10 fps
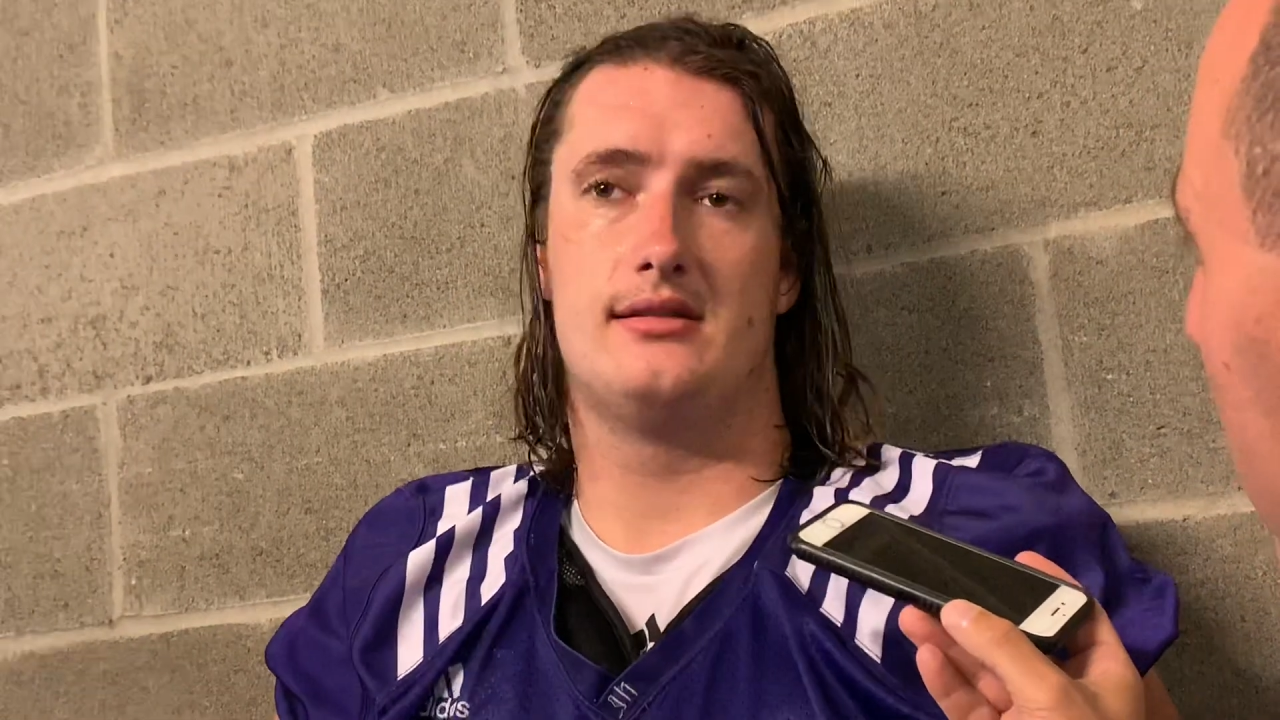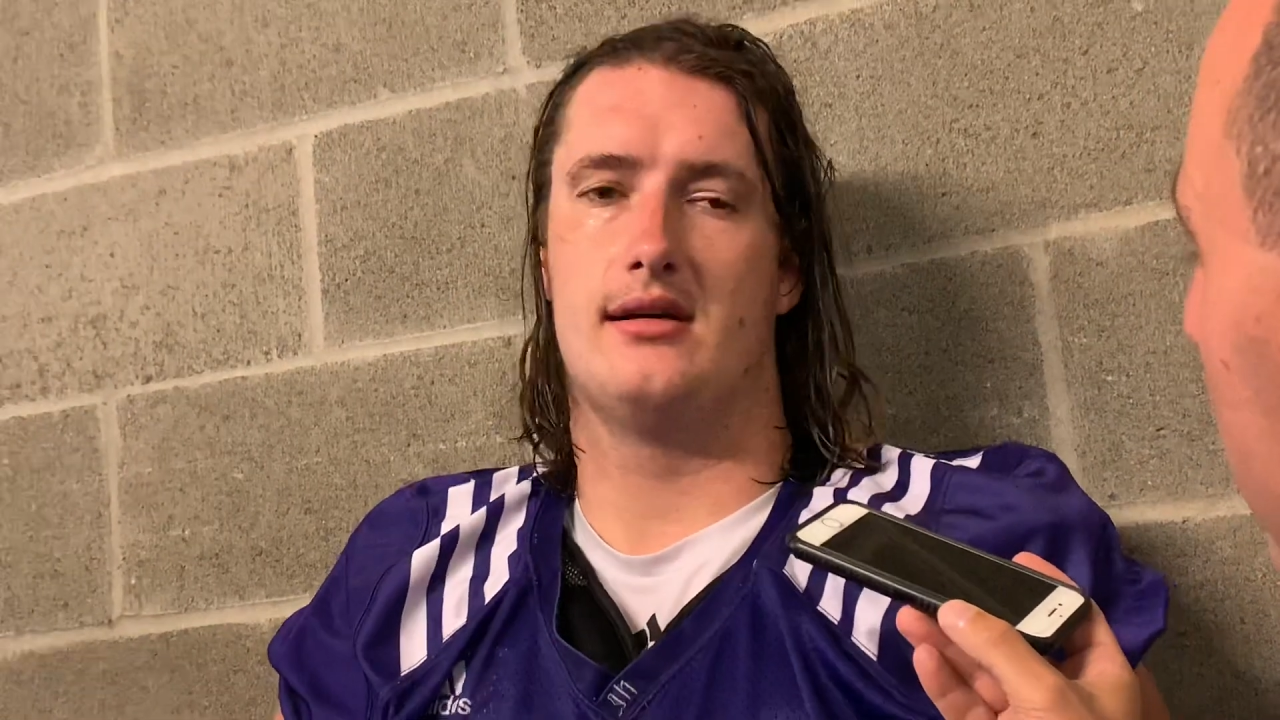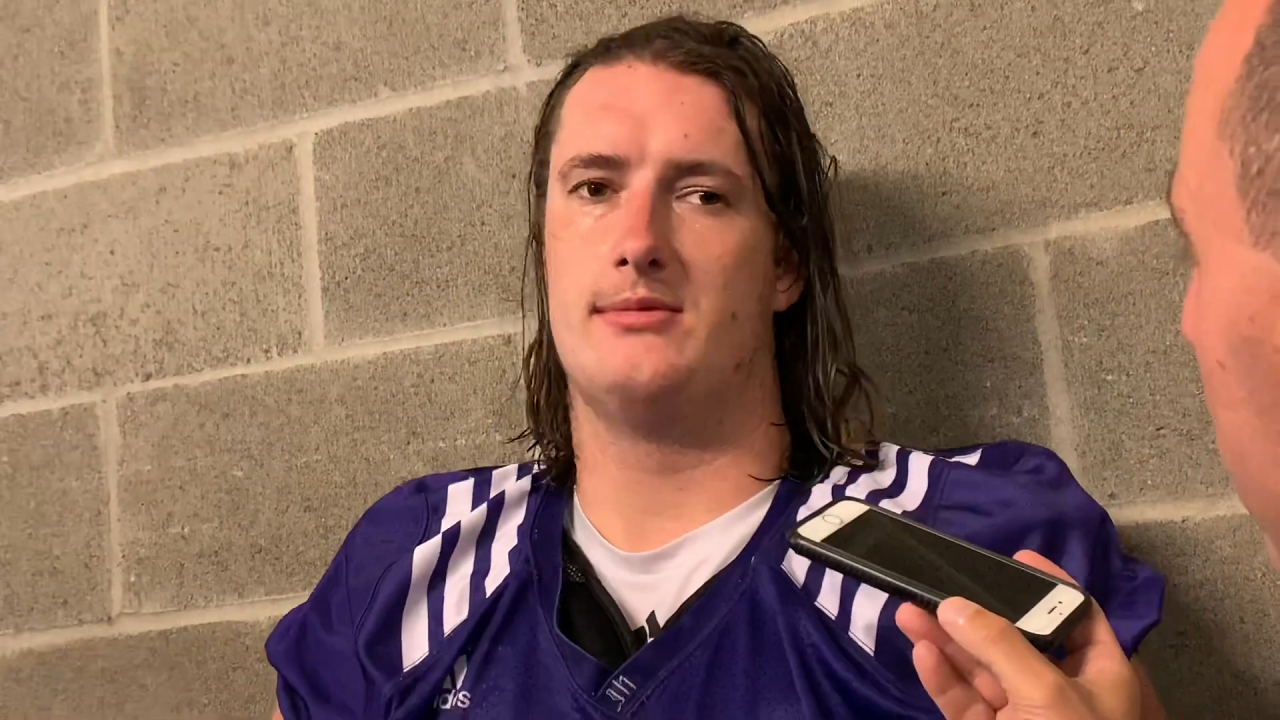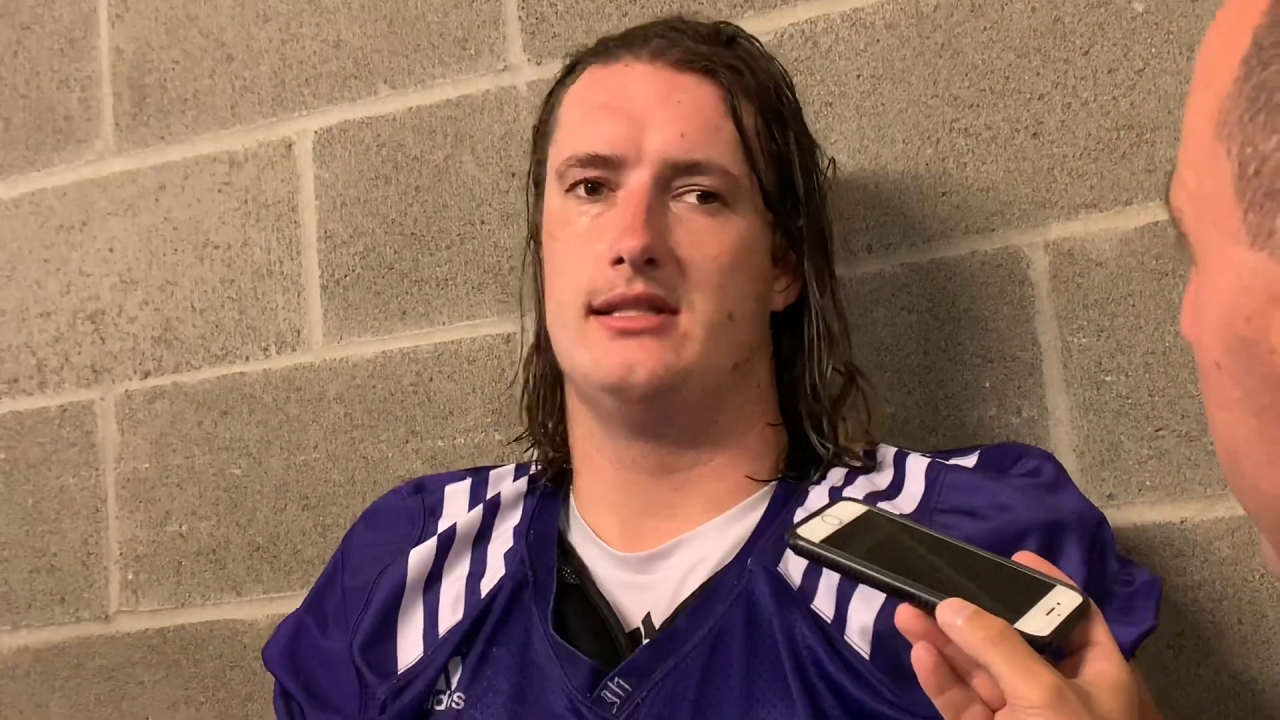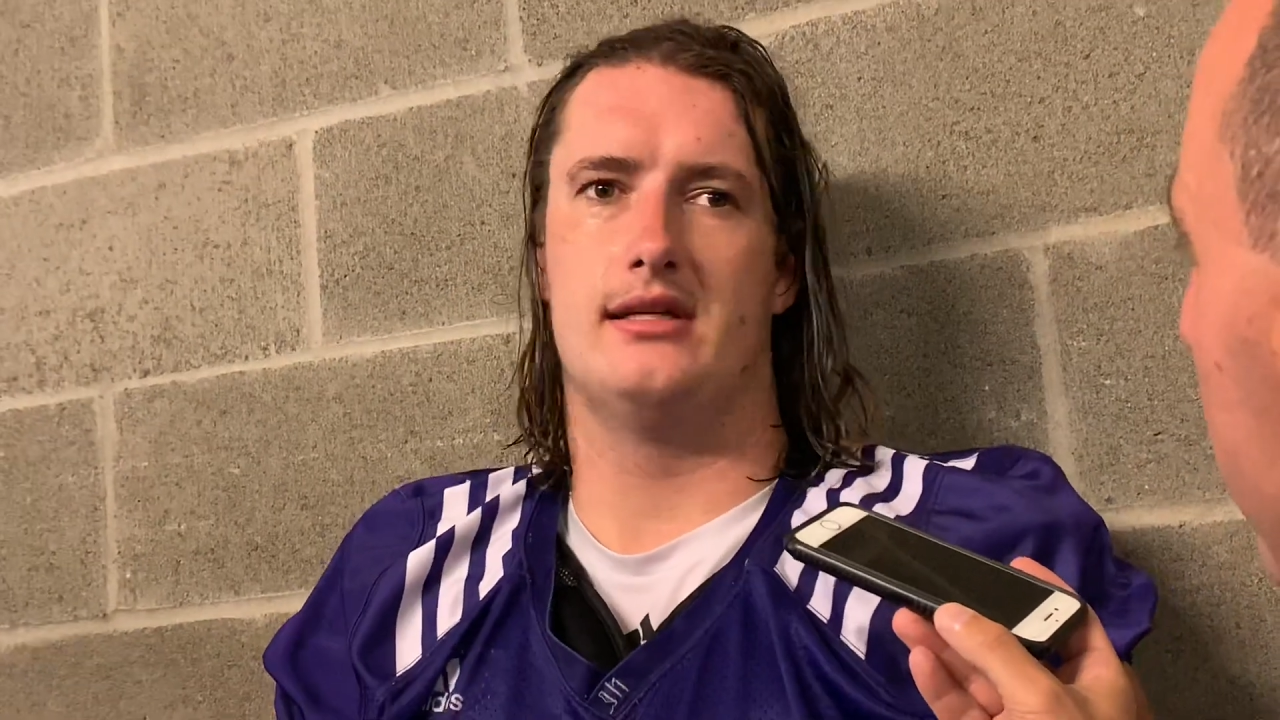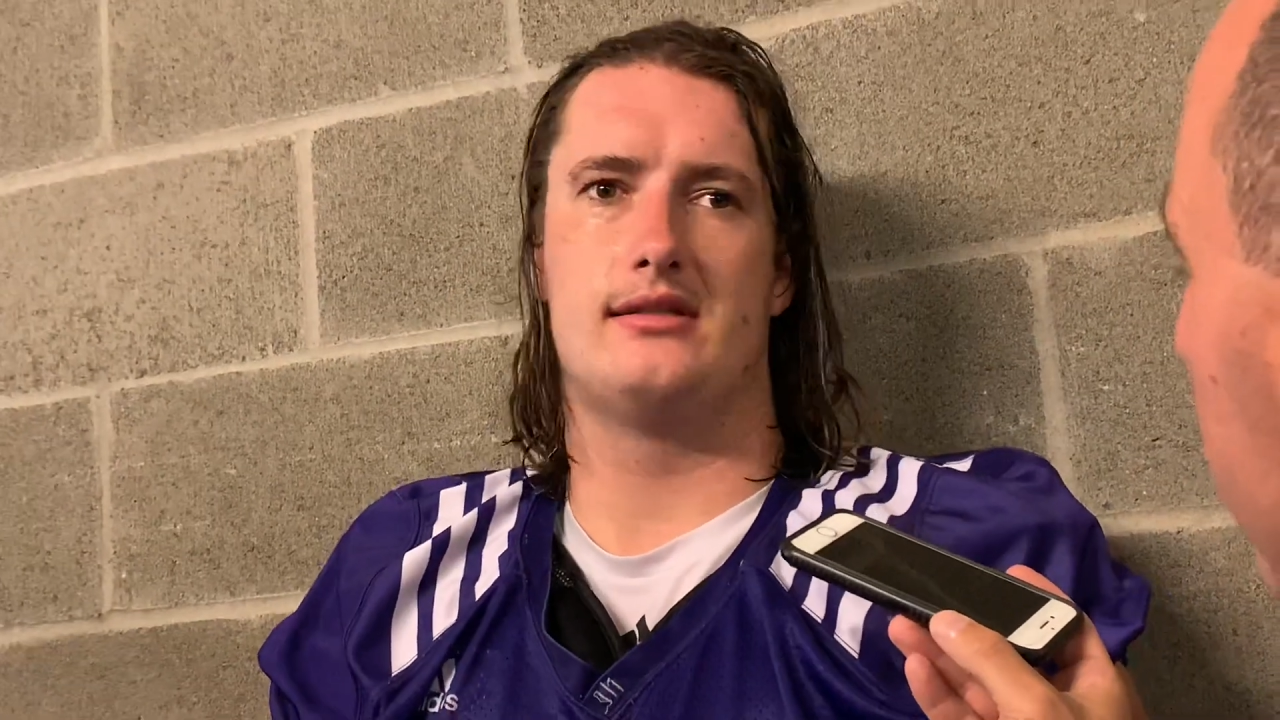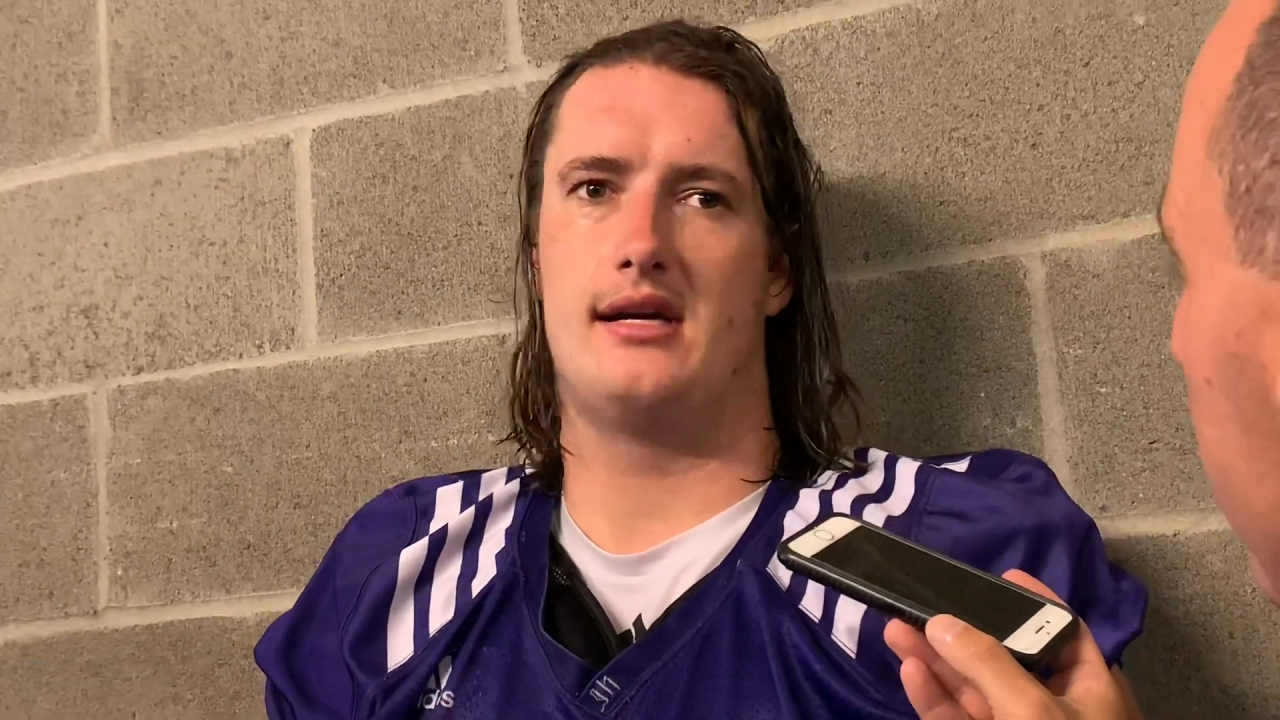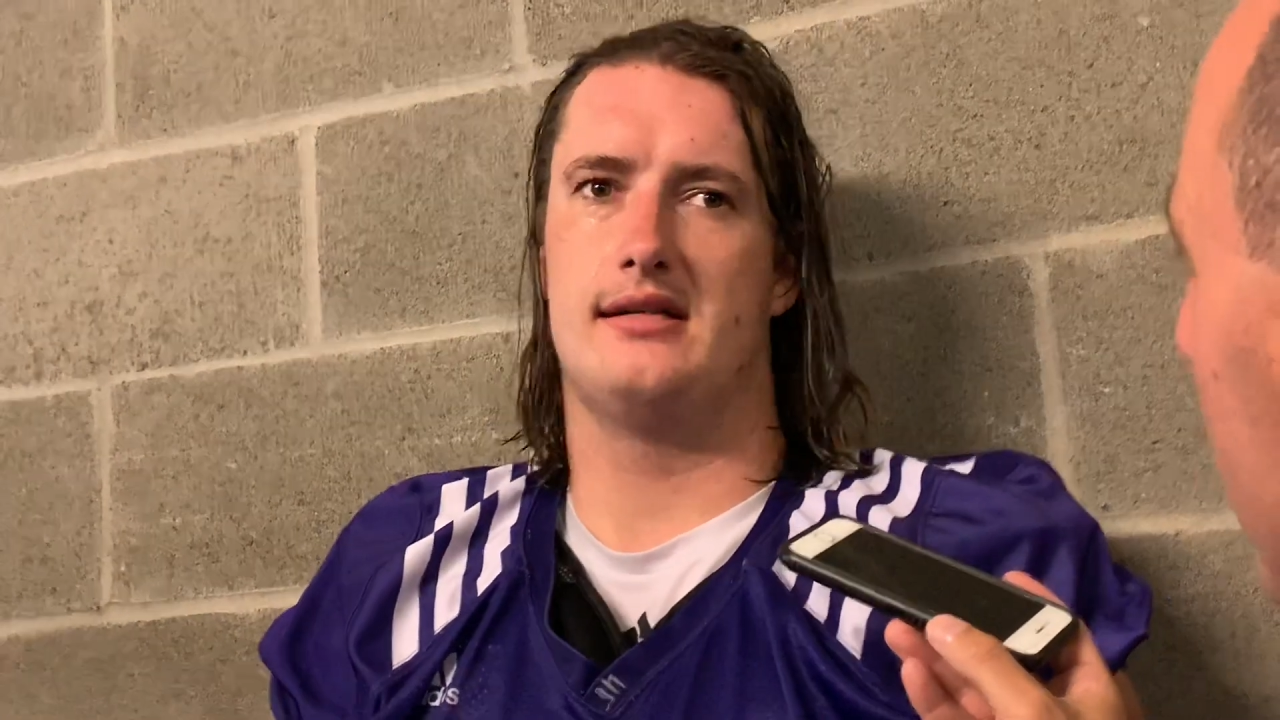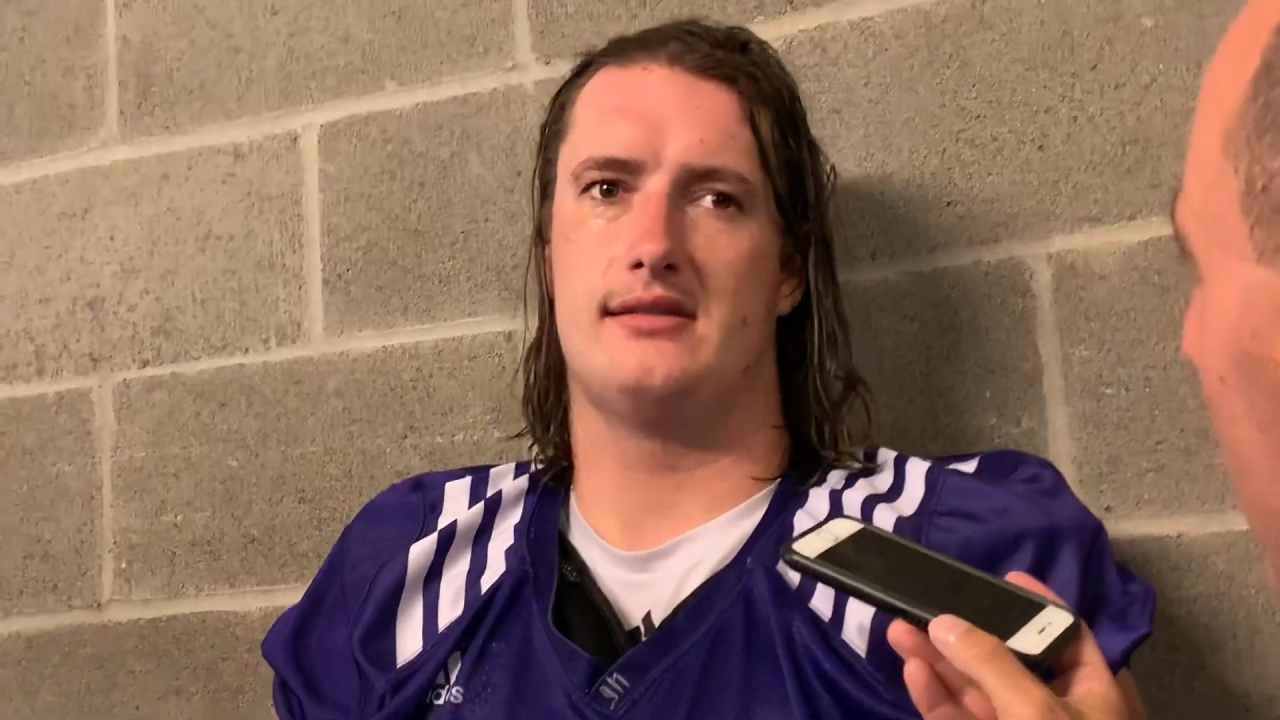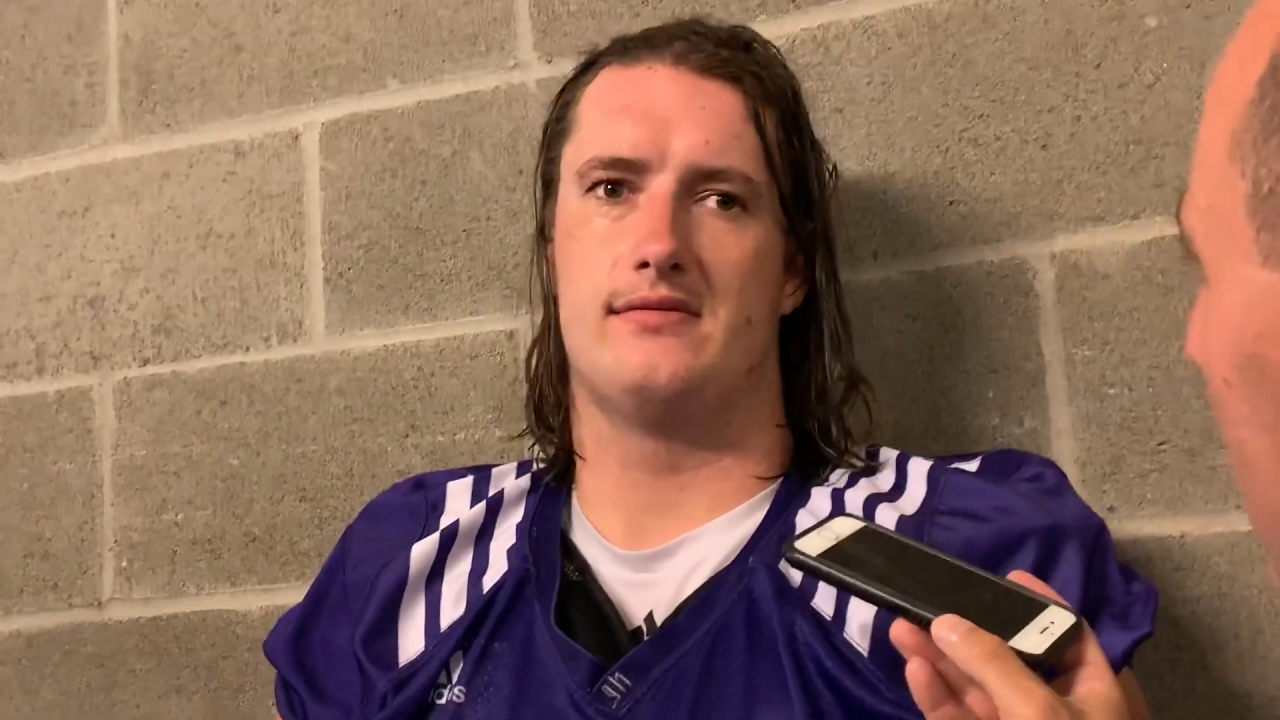I mean, those
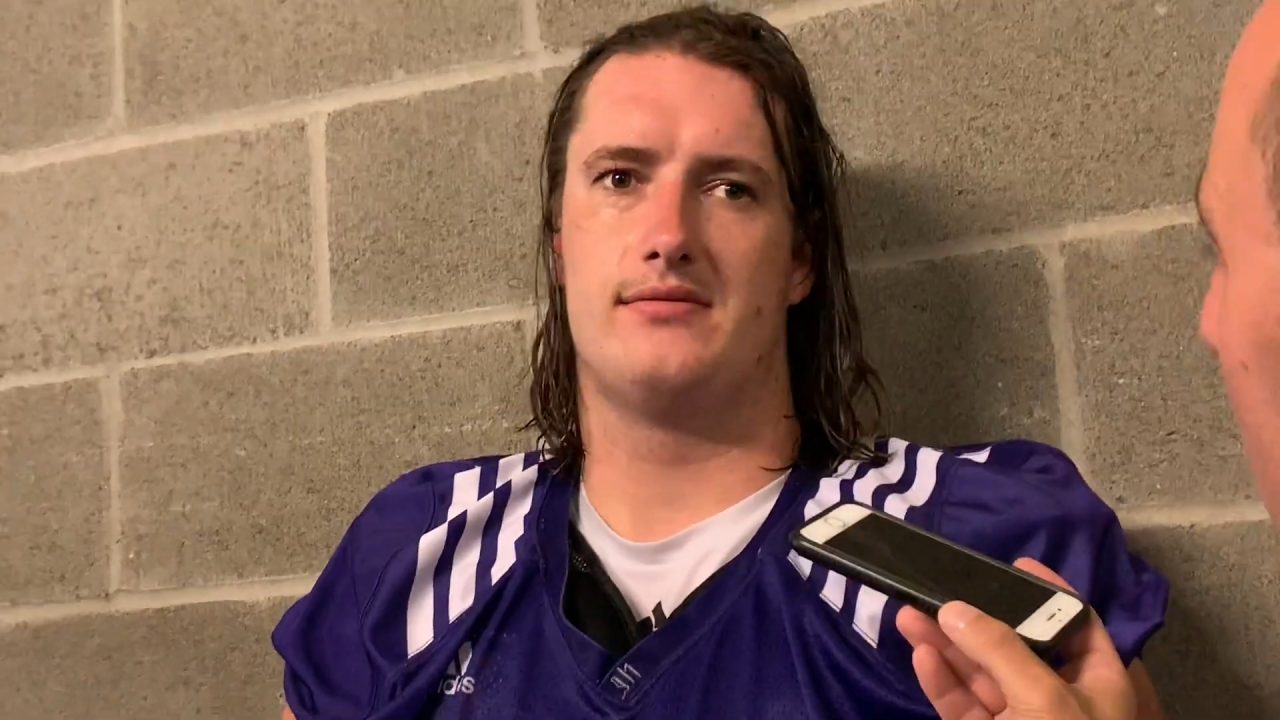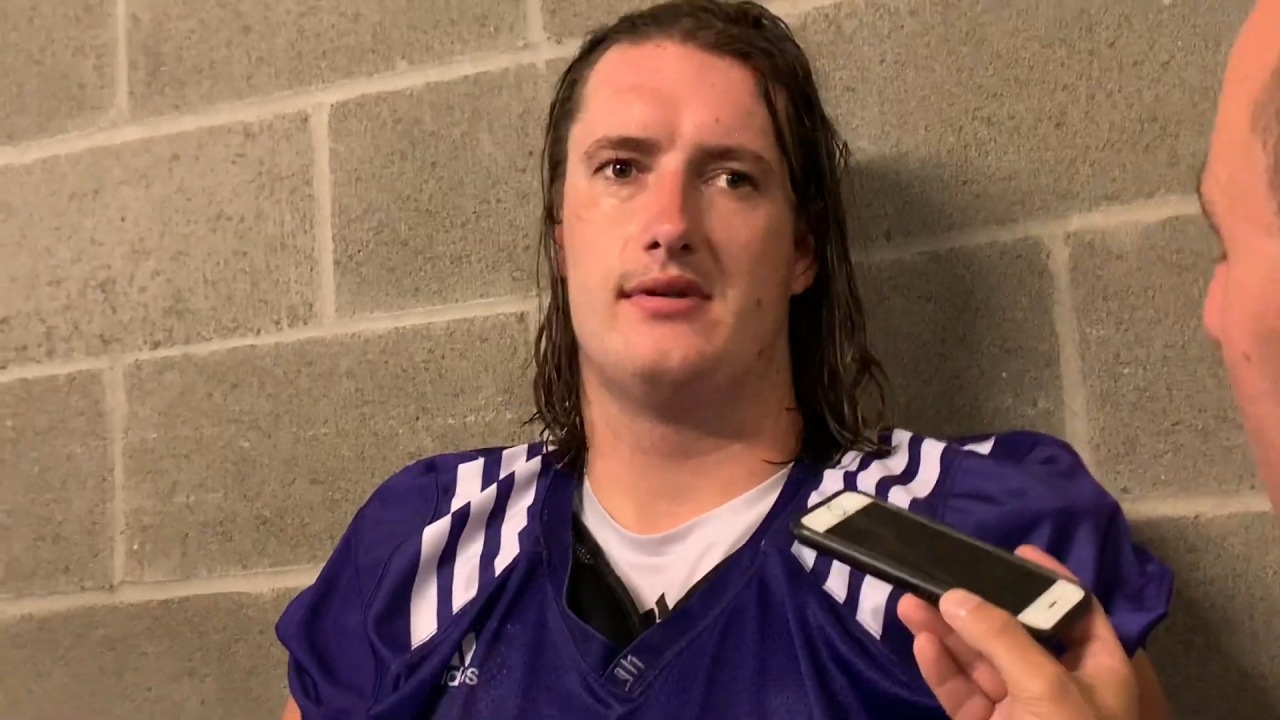guys have